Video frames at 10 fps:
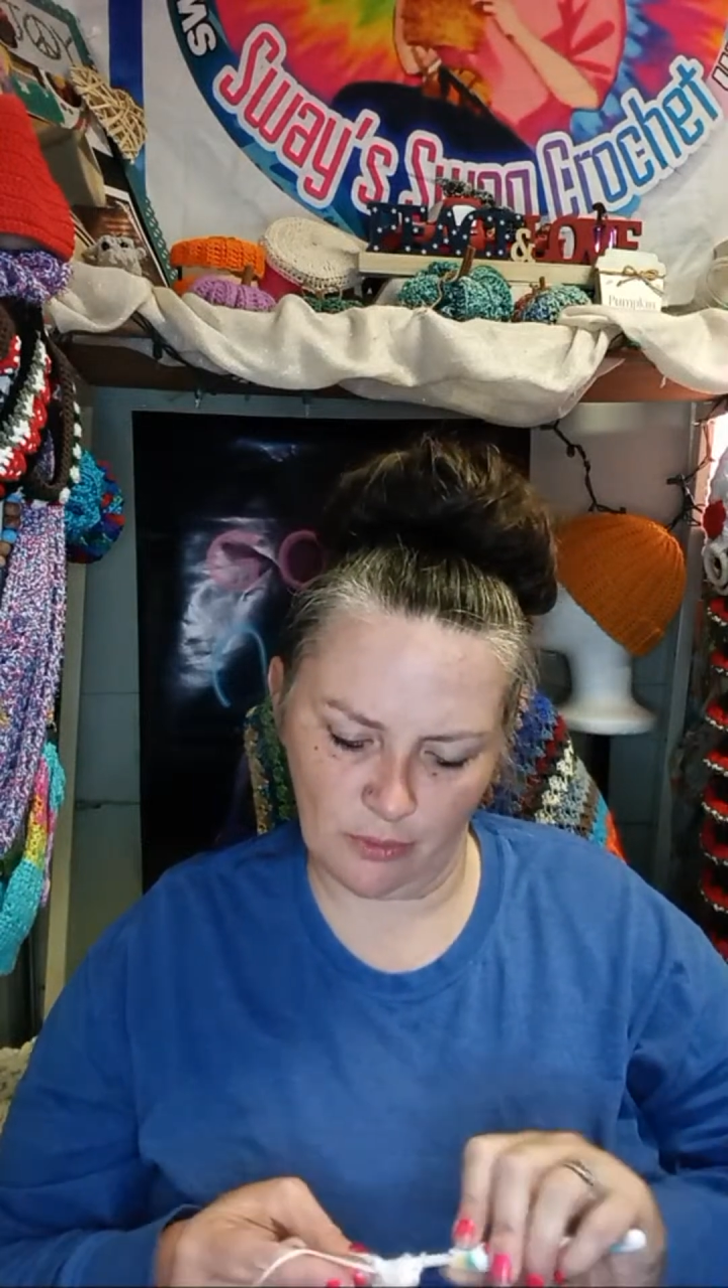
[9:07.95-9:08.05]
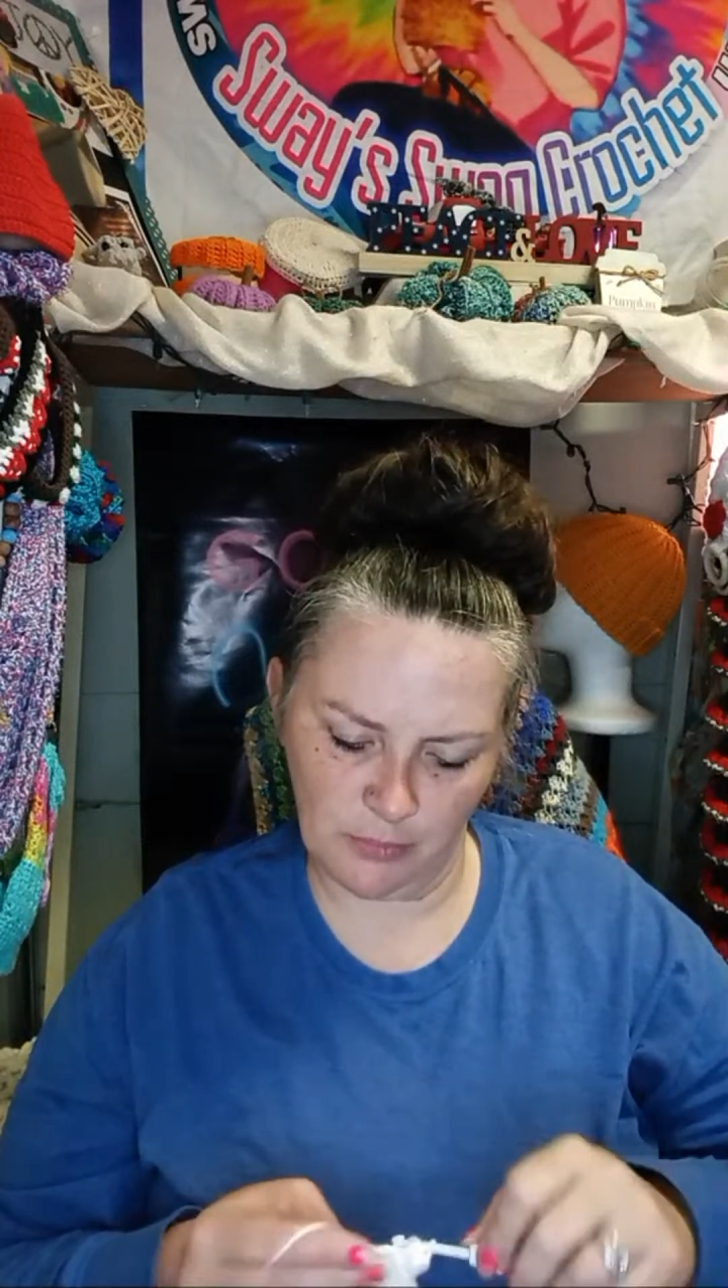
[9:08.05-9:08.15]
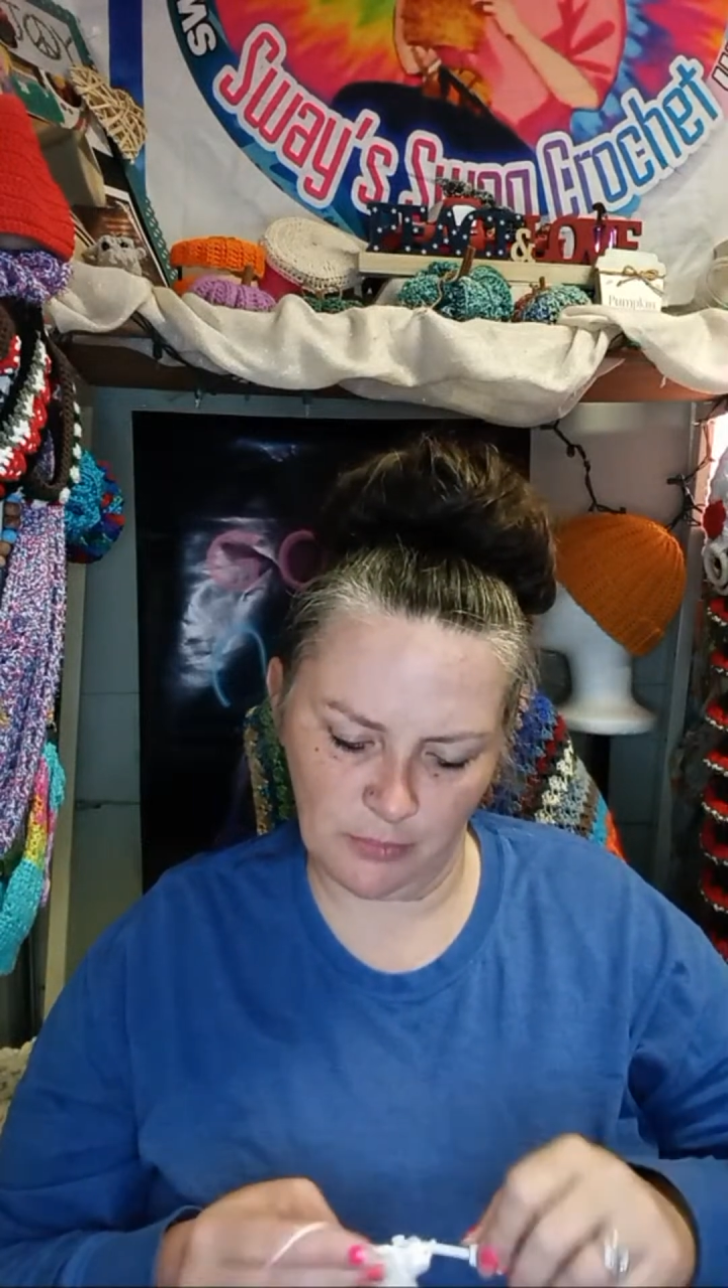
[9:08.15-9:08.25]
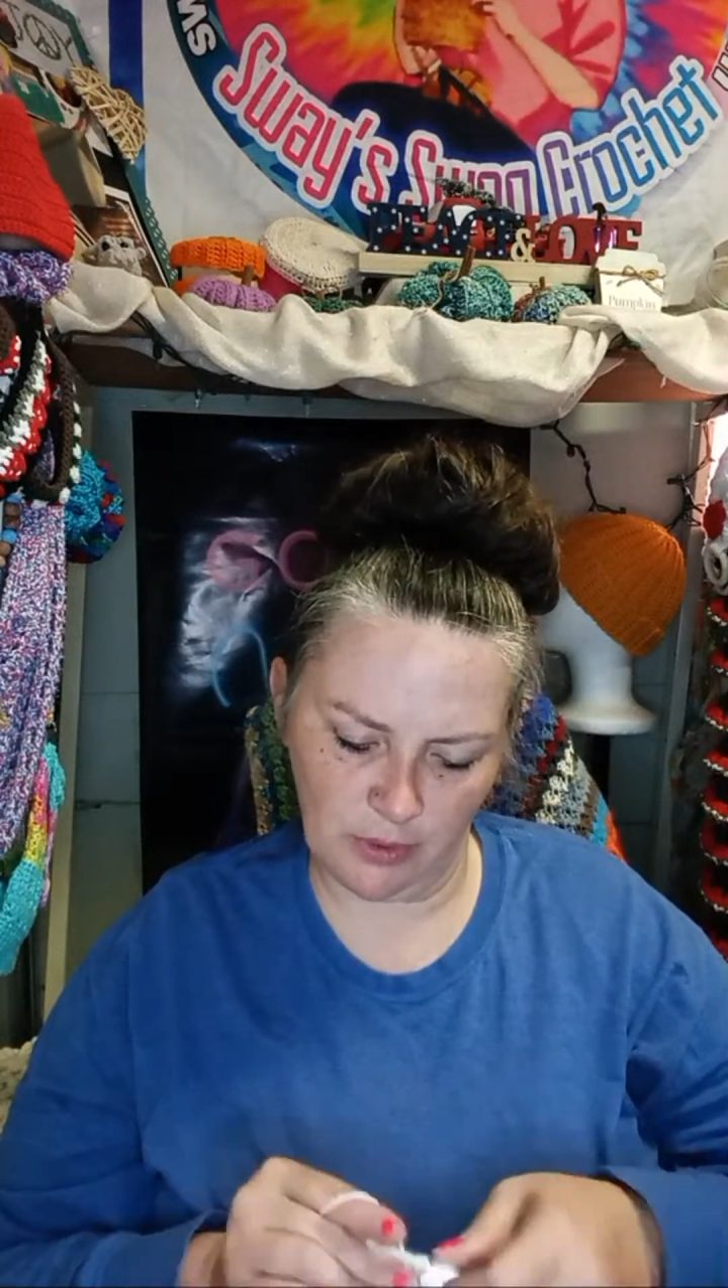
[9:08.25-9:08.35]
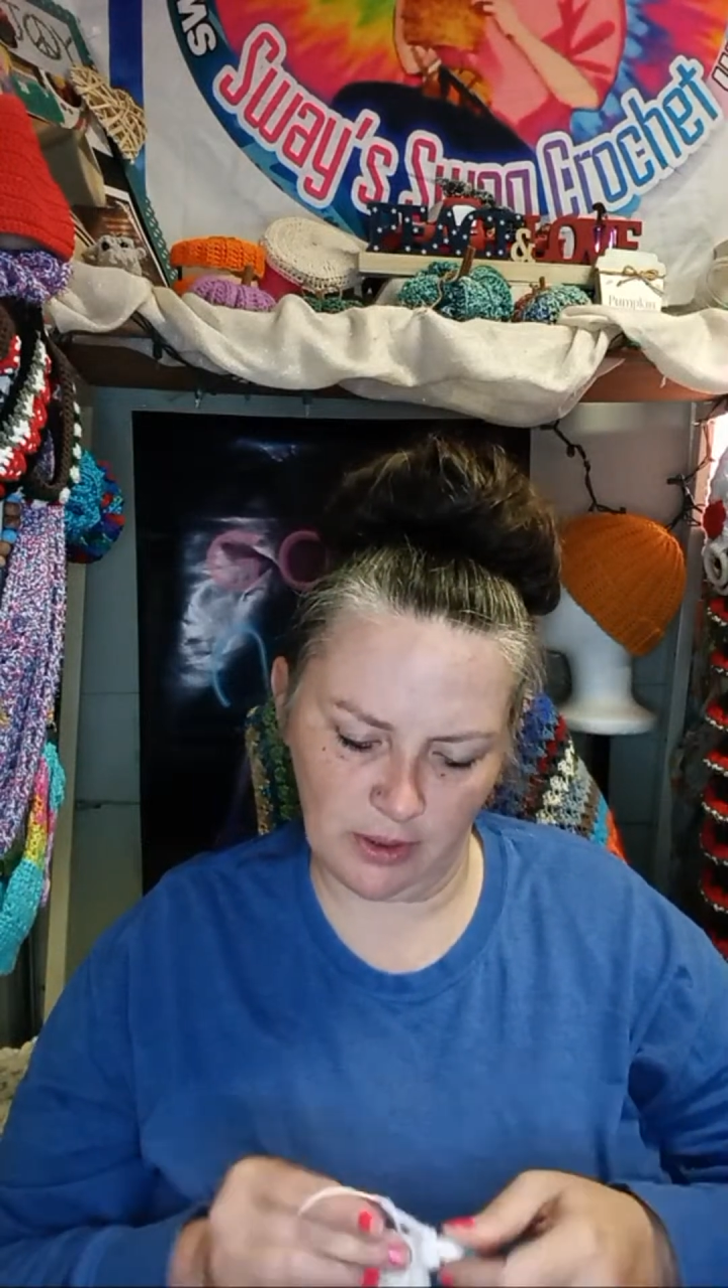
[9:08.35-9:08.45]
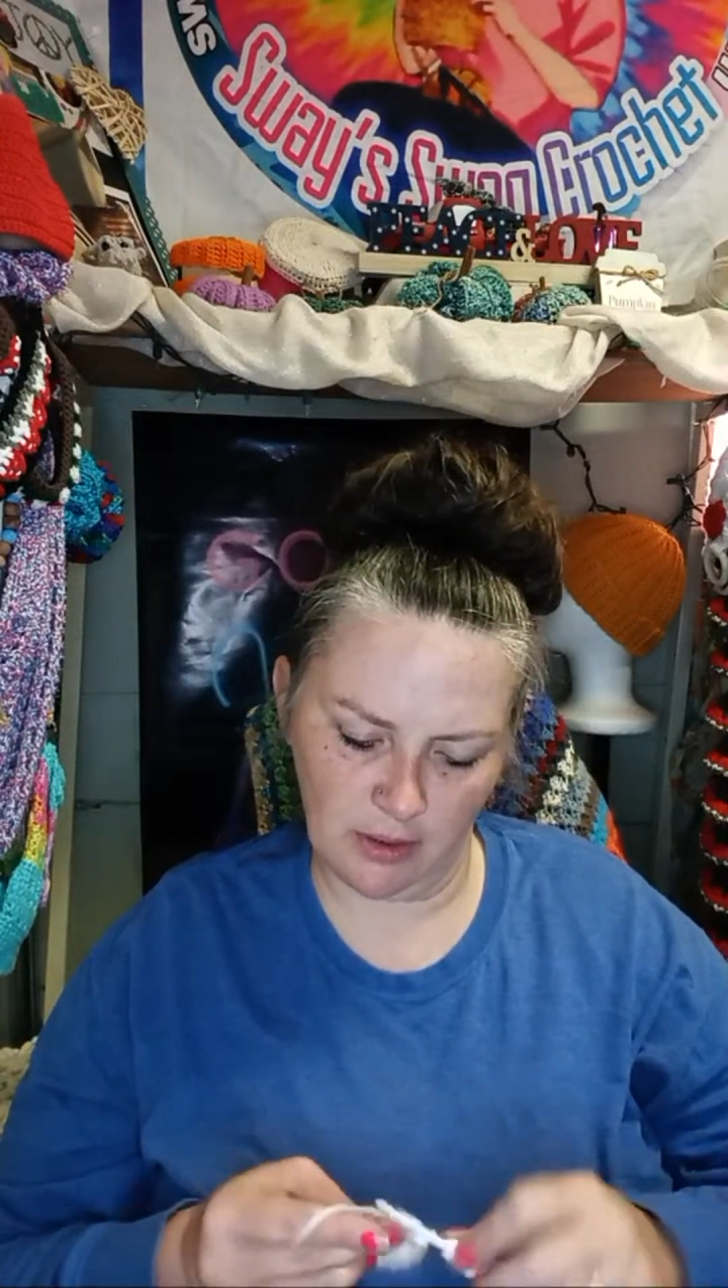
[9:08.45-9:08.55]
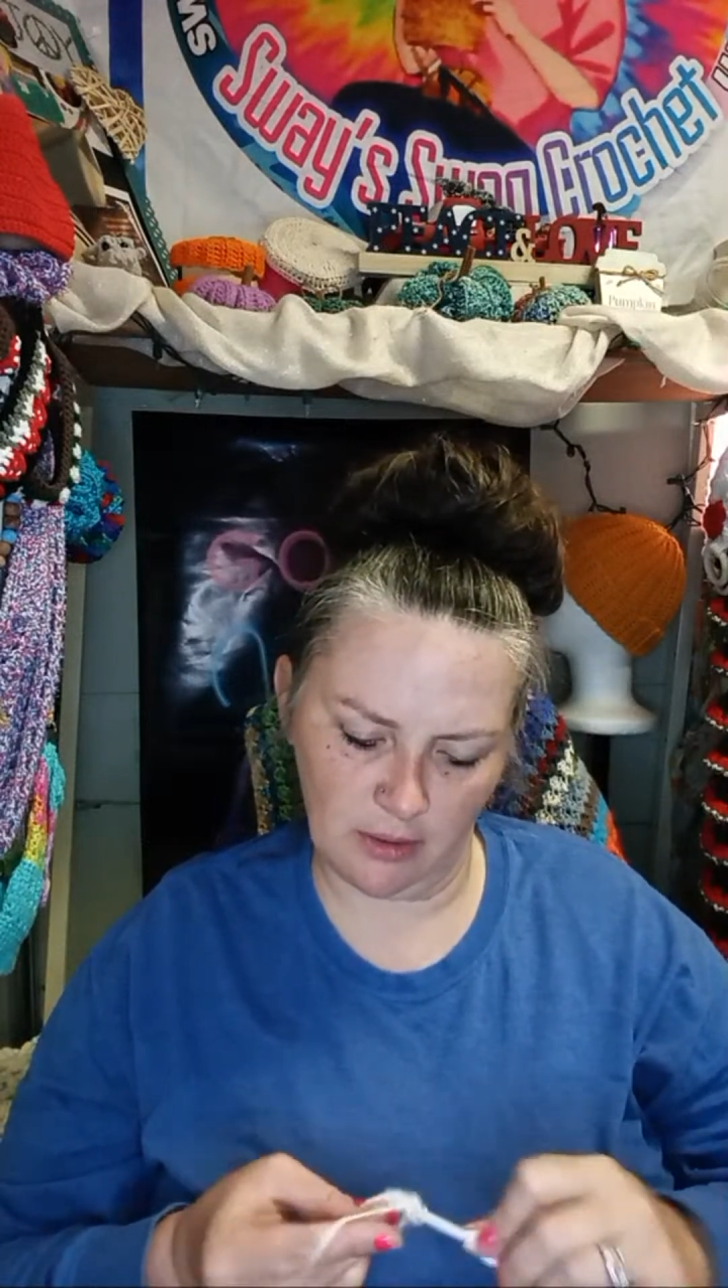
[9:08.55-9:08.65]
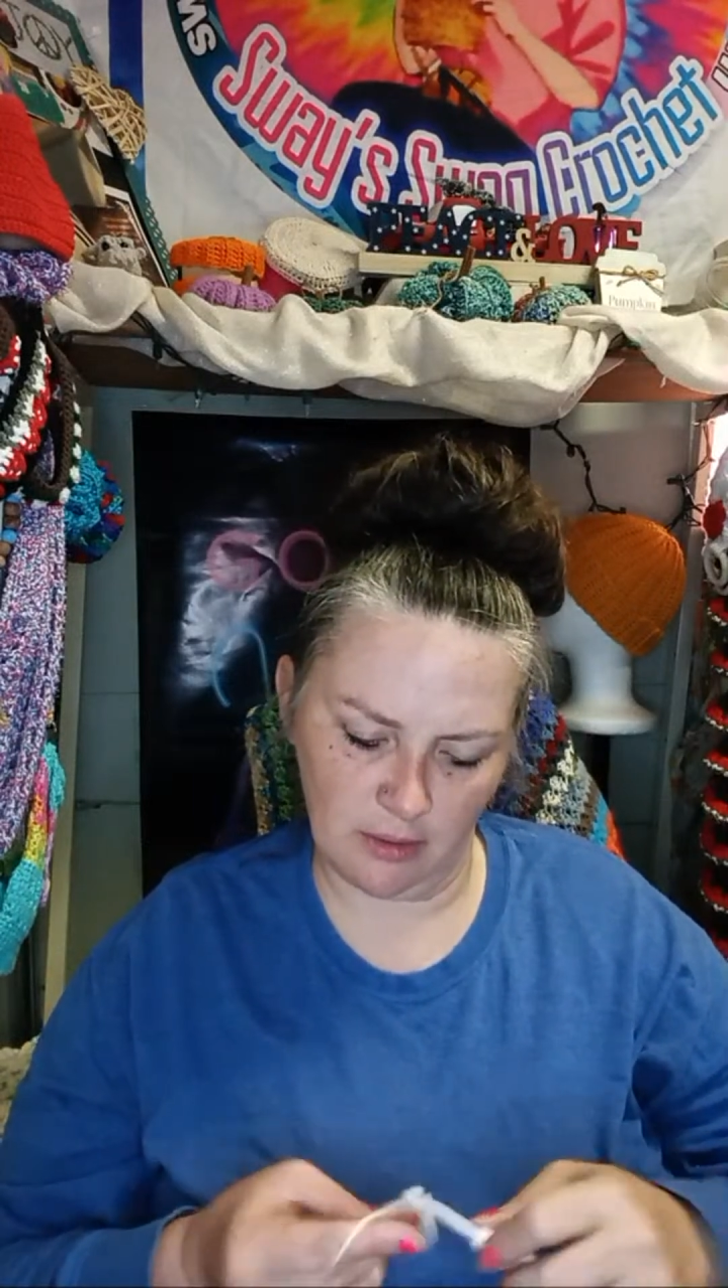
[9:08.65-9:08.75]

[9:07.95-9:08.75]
doing